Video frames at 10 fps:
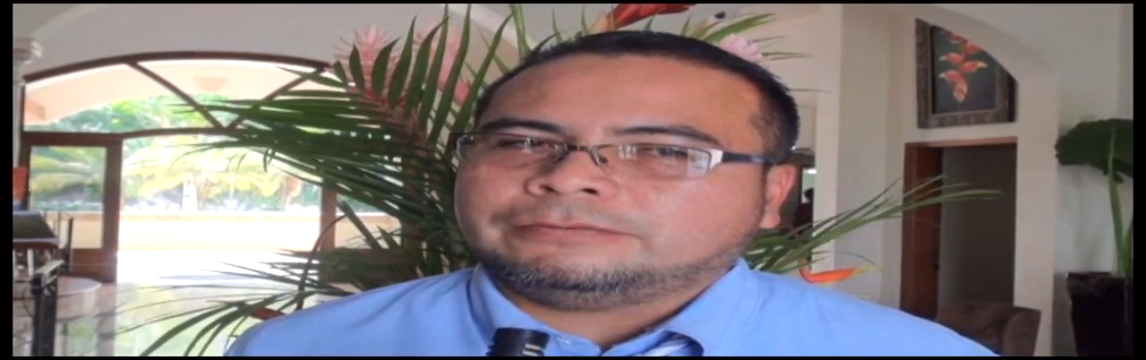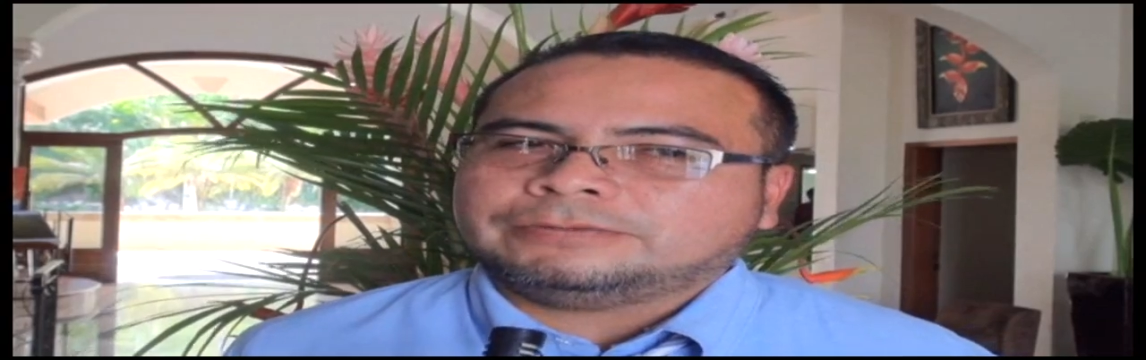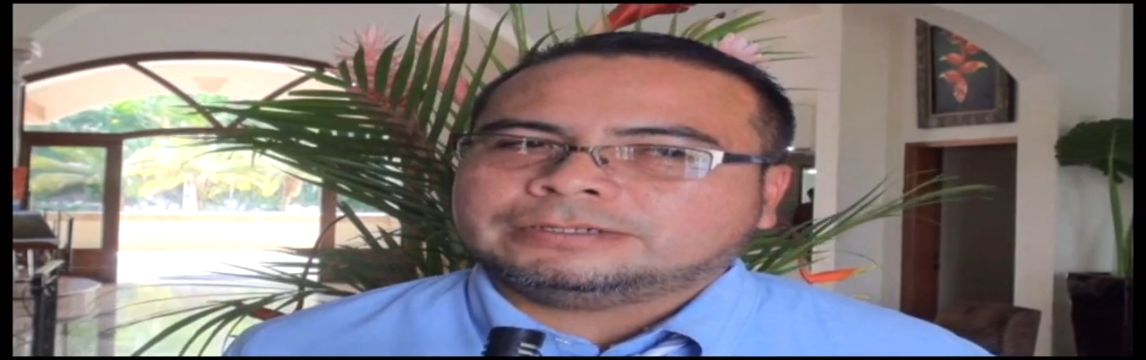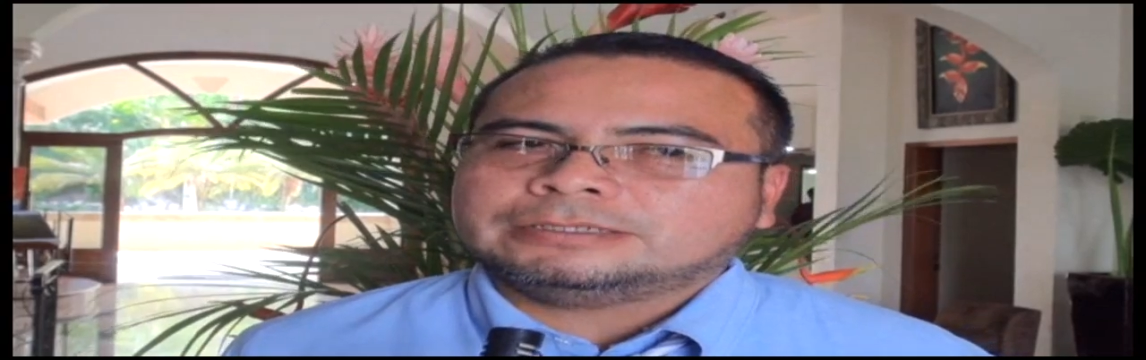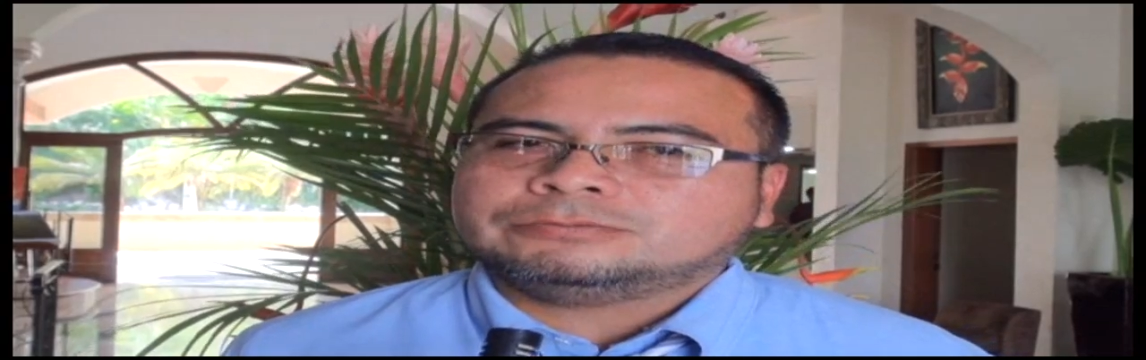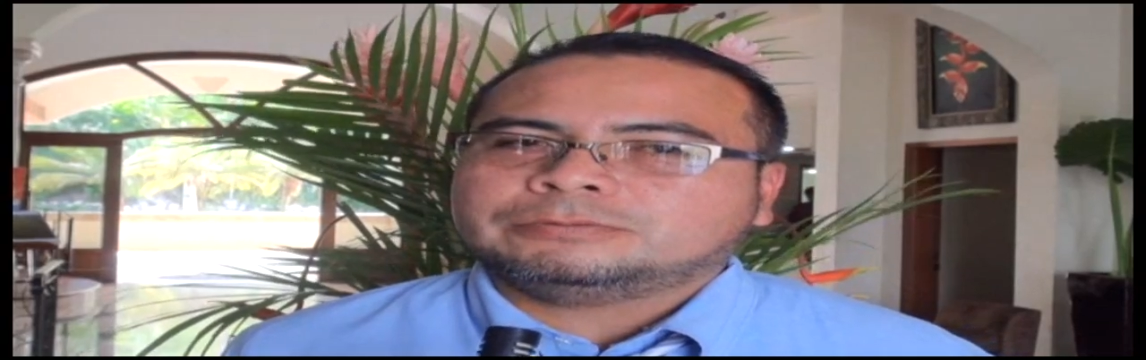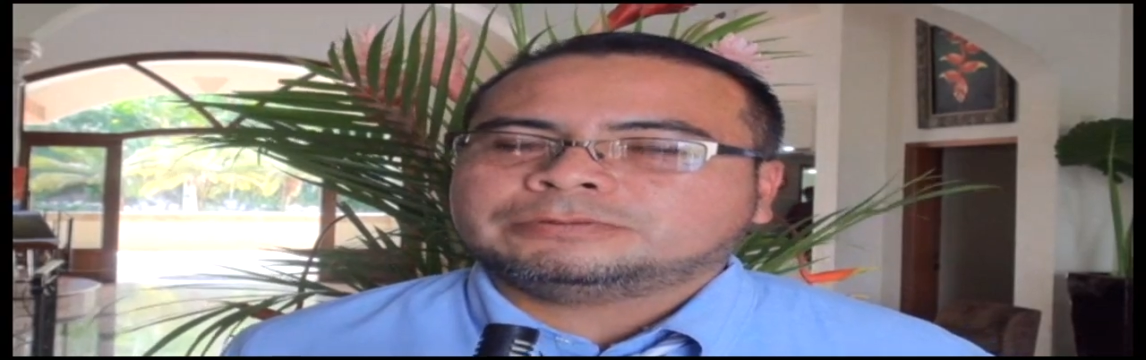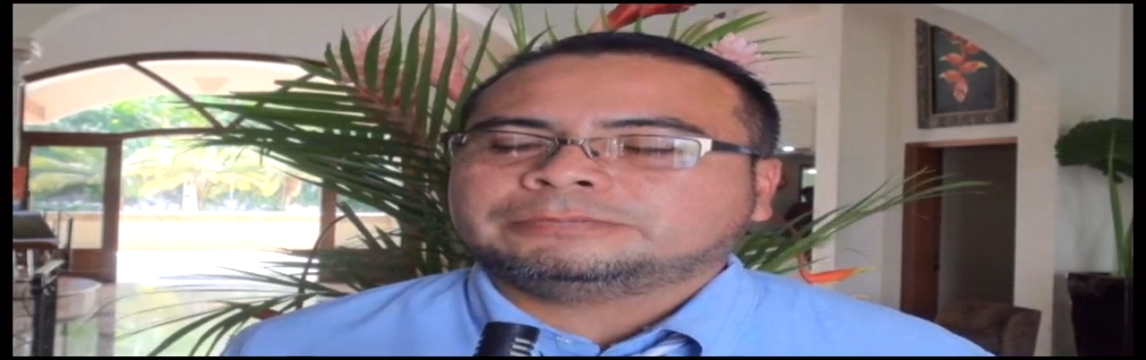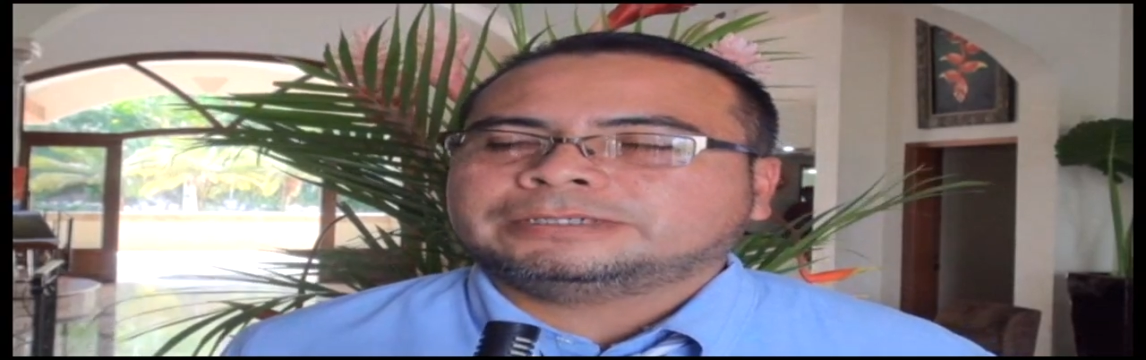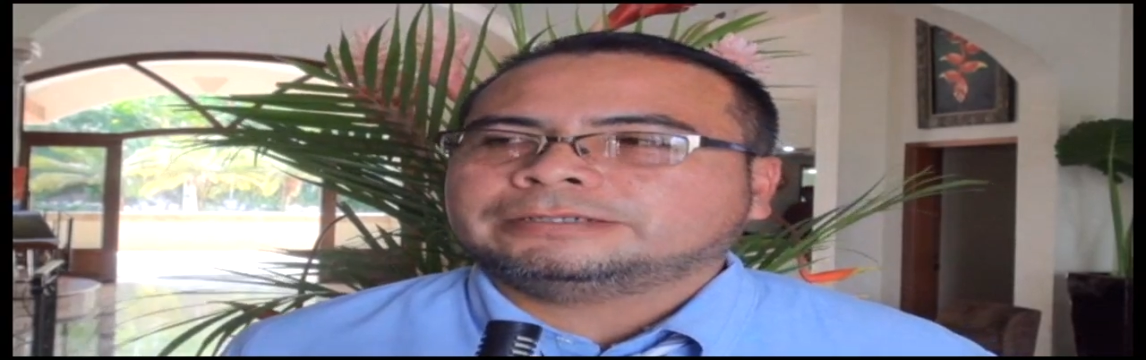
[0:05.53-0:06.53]
after this,
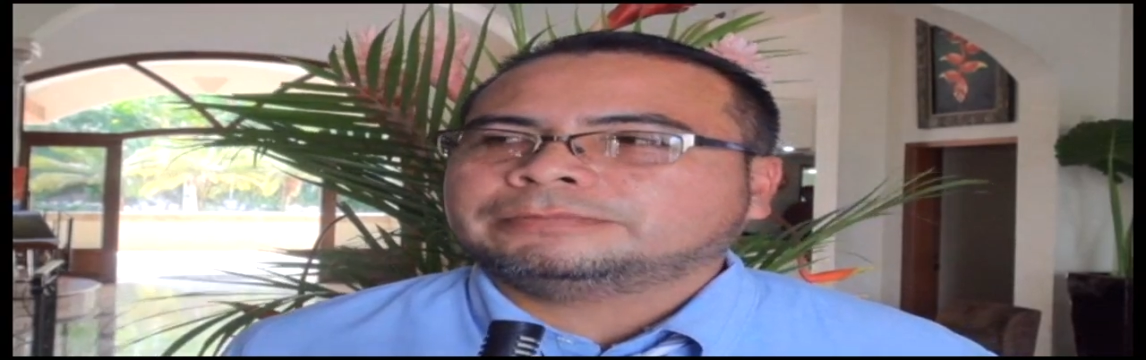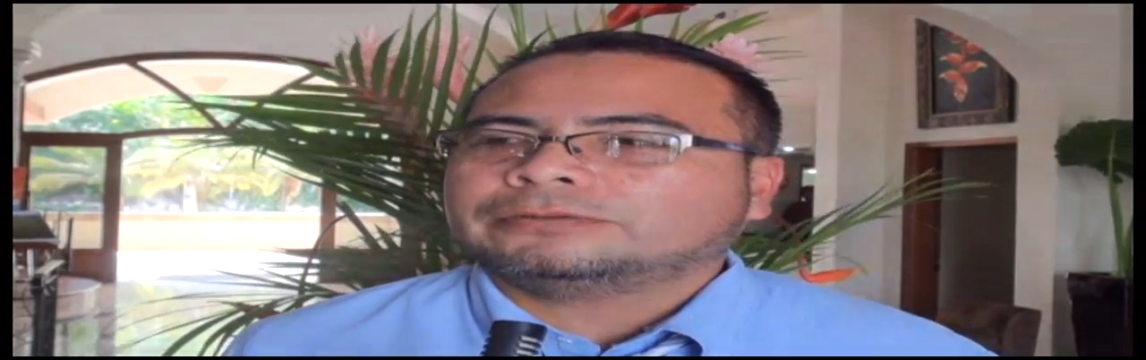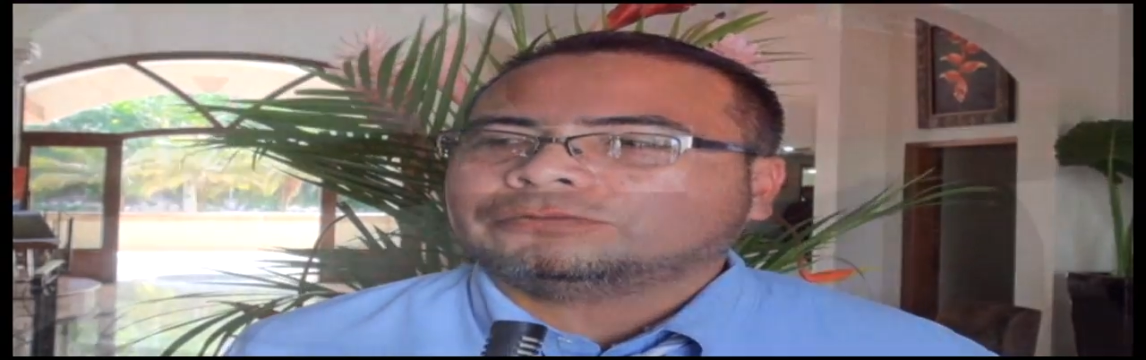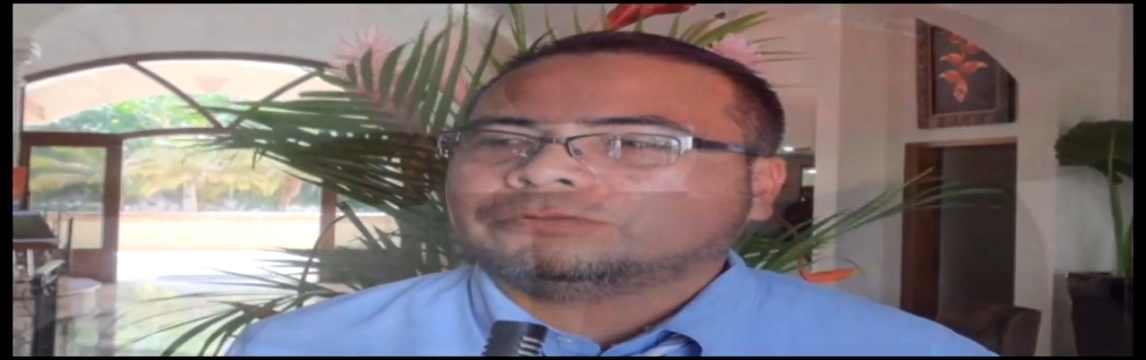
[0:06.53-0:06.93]
we will be able to